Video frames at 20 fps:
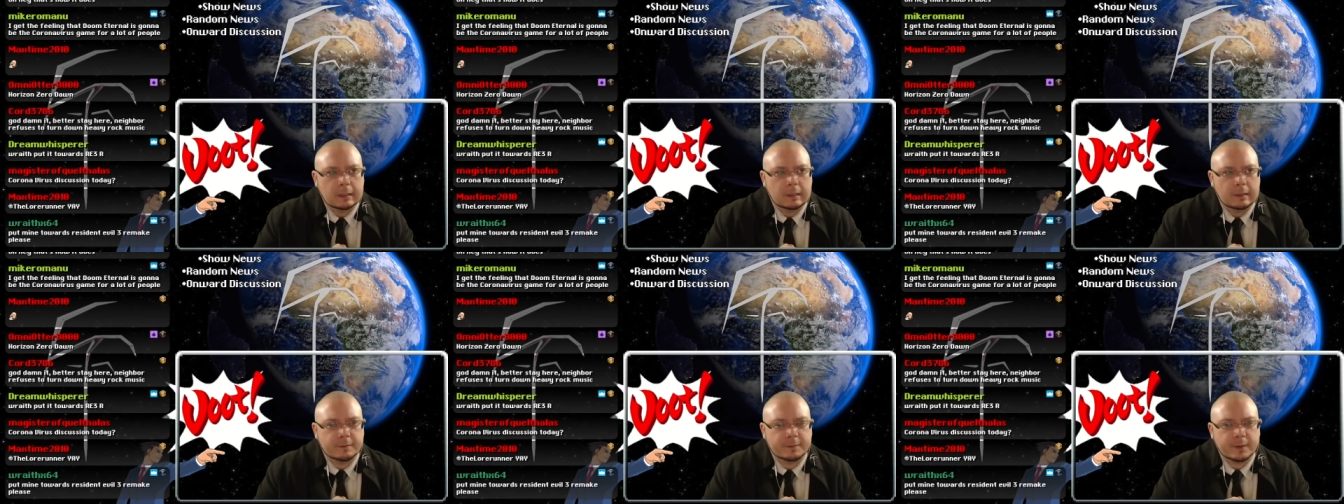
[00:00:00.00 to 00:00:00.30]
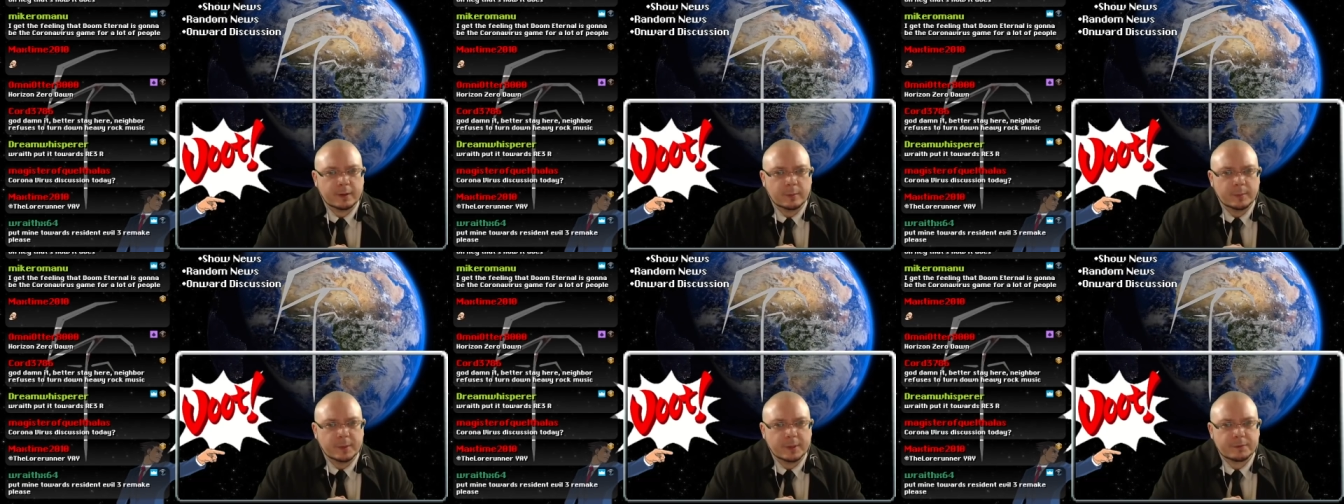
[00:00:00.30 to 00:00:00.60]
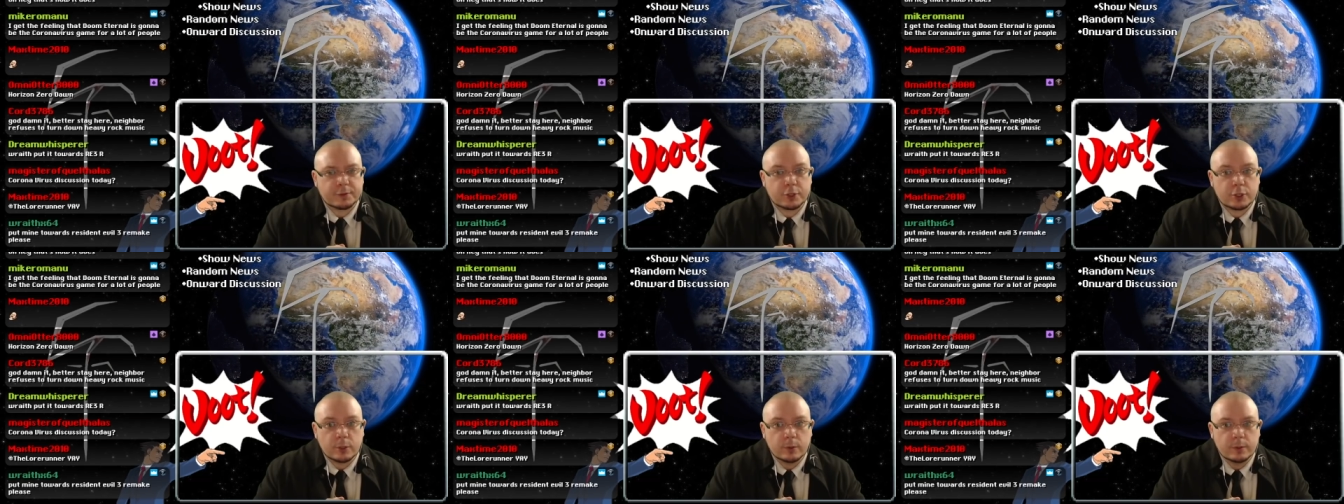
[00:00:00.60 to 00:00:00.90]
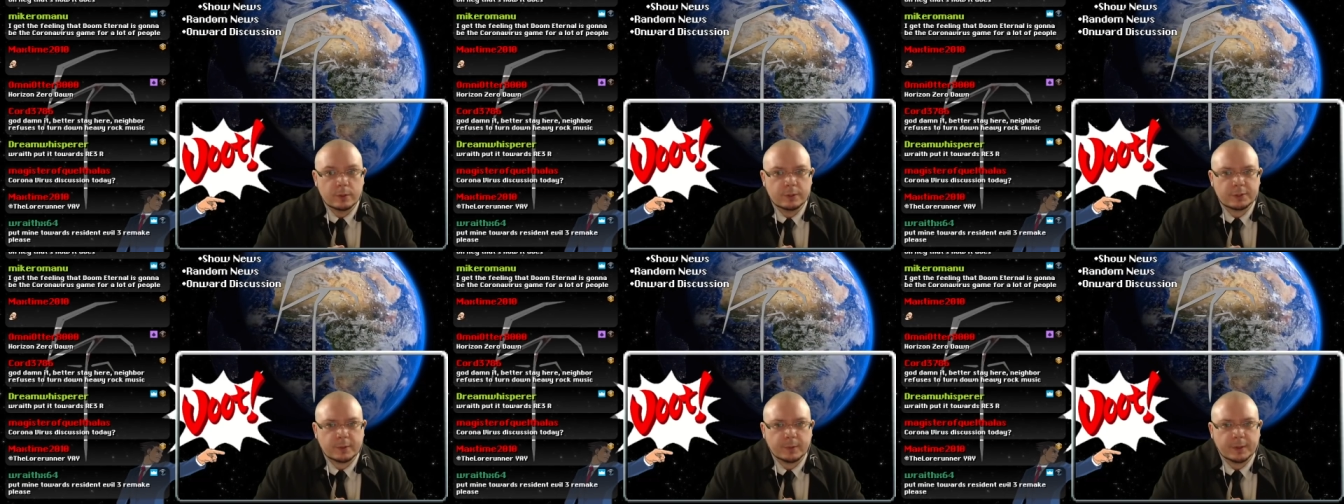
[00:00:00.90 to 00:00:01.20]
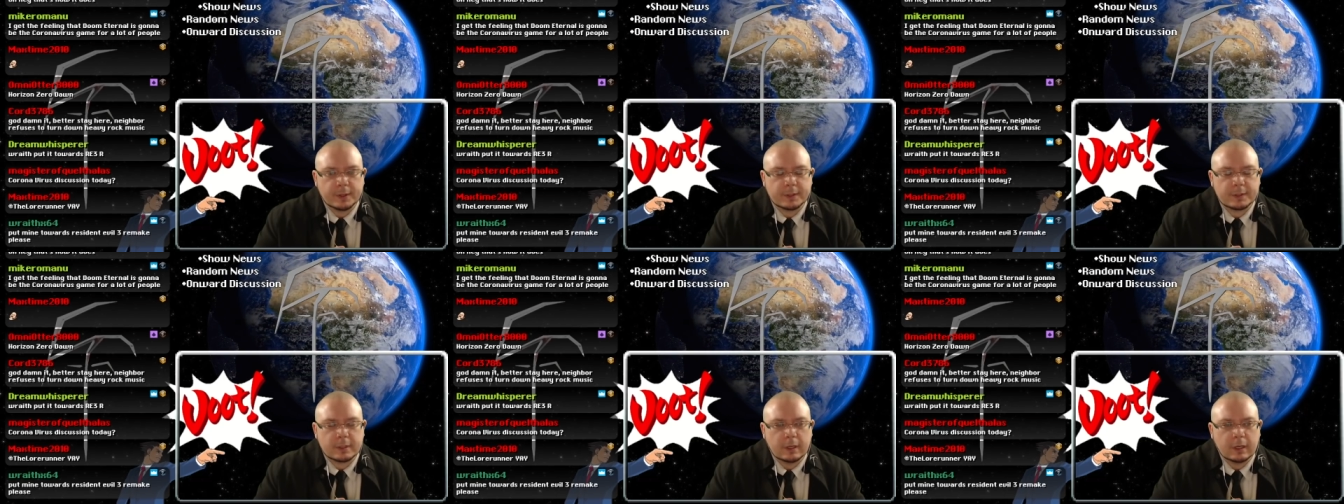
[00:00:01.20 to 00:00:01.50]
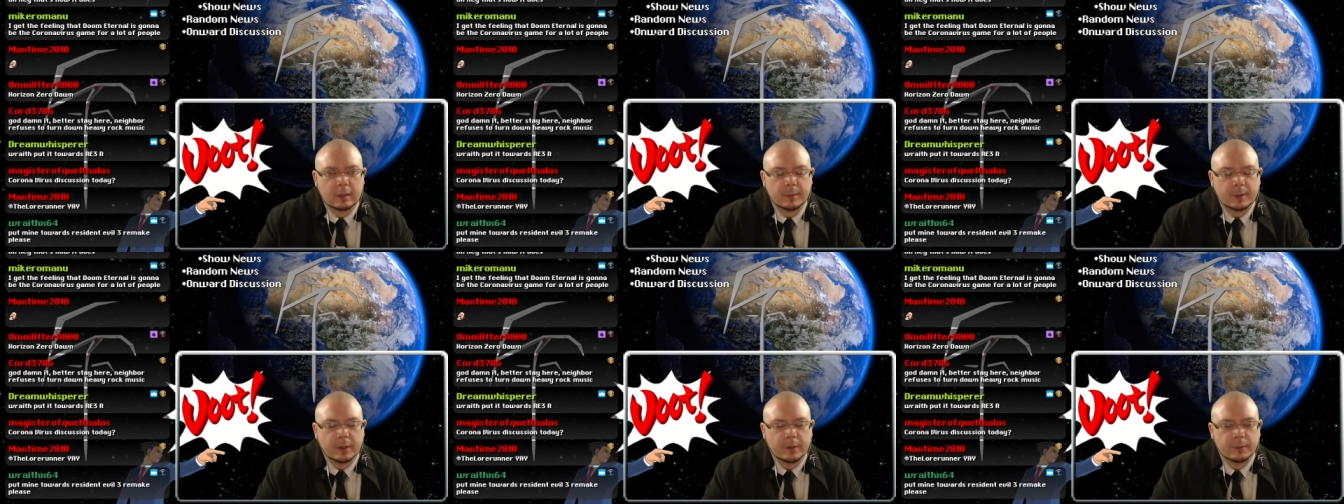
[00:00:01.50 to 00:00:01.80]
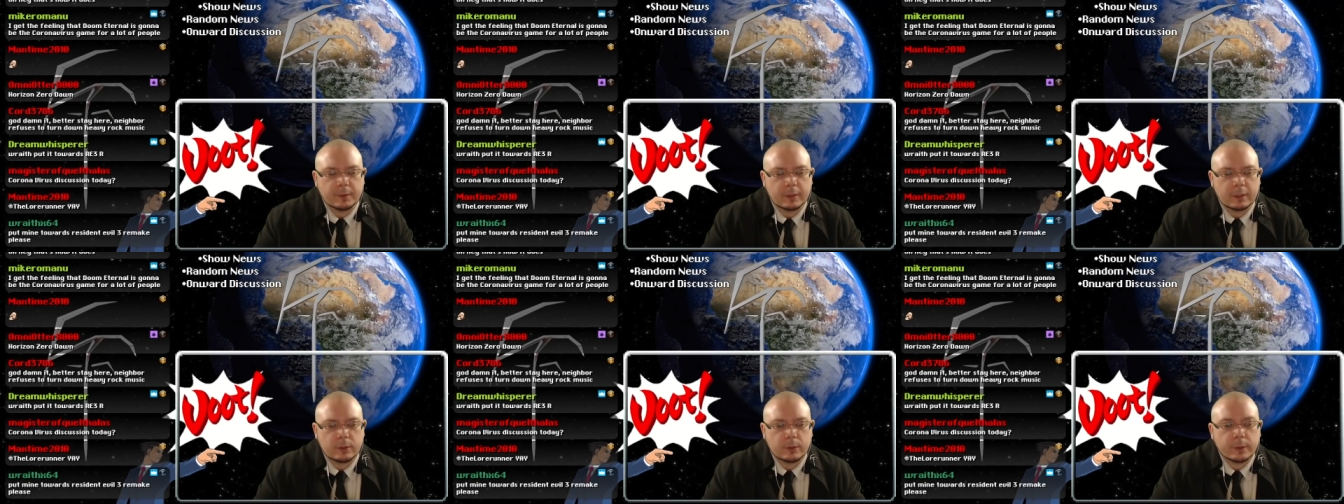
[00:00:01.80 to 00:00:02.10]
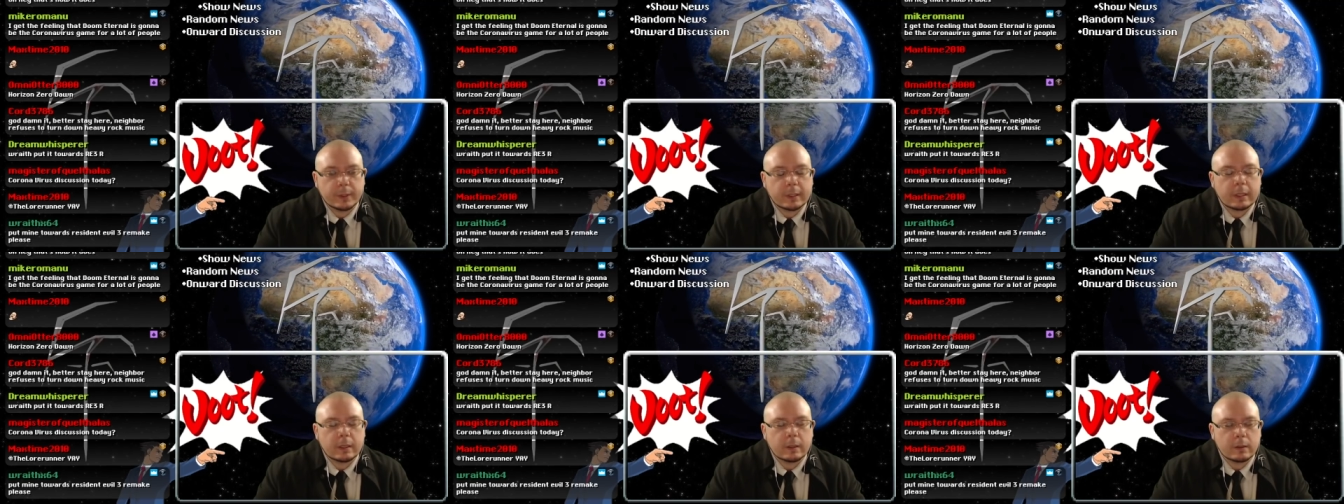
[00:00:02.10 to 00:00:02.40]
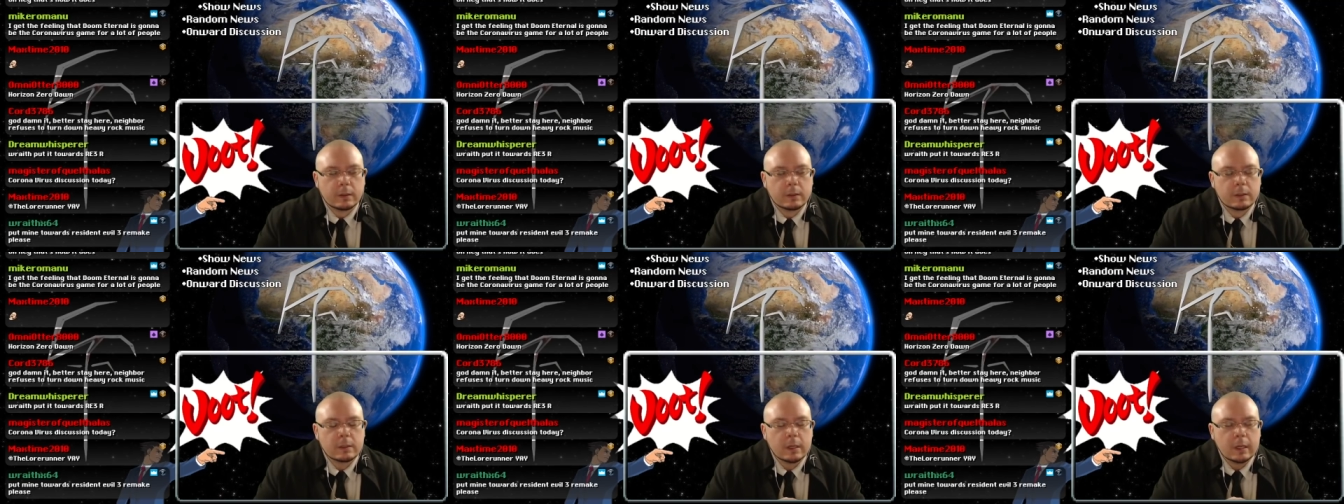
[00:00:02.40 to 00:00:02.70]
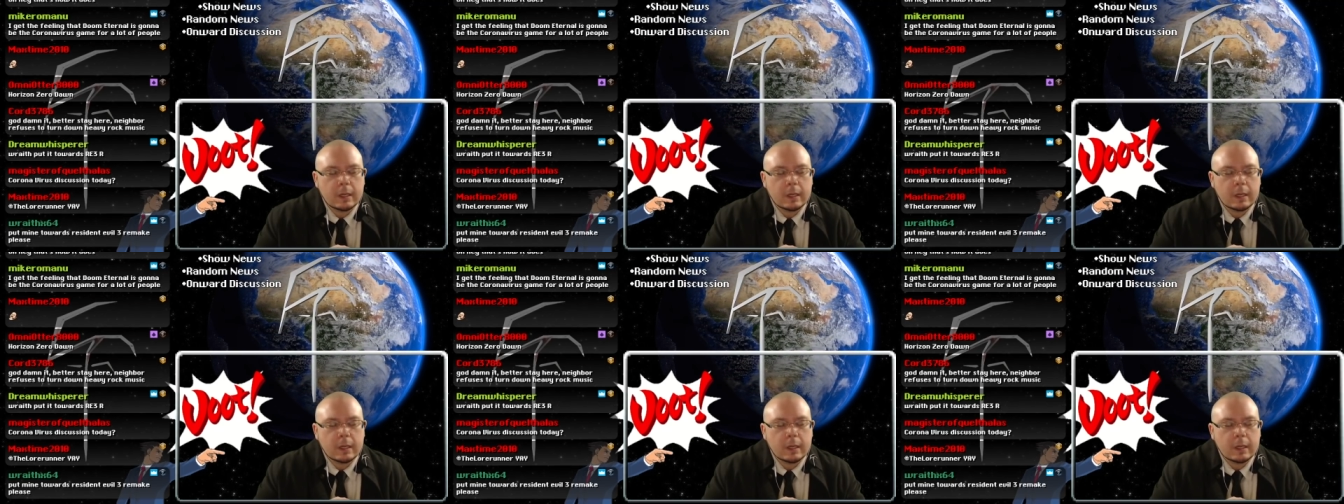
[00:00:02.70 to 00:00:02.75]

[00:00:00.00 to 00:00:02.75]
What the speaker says: final bit of show news I want to talk about really quick here